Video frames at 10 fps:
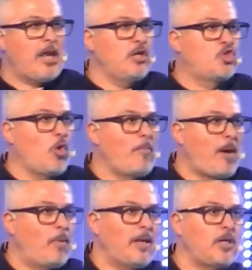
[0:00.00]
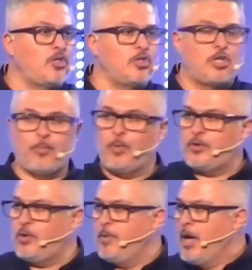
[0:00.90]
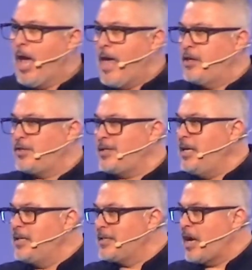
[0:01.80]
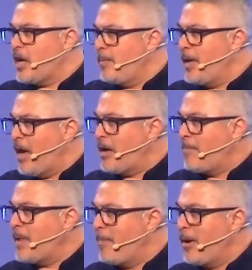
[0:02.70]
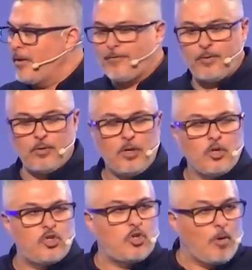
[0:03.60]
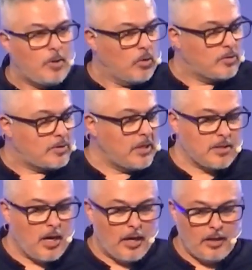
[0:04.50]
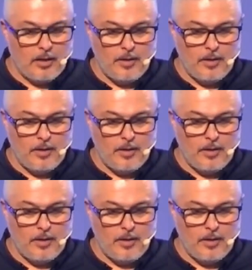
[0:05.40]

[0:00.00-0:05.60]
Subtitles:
and enjoy my relationship with you, and the seed is not coming out and I'm not bearing fruit. Show me those things, God.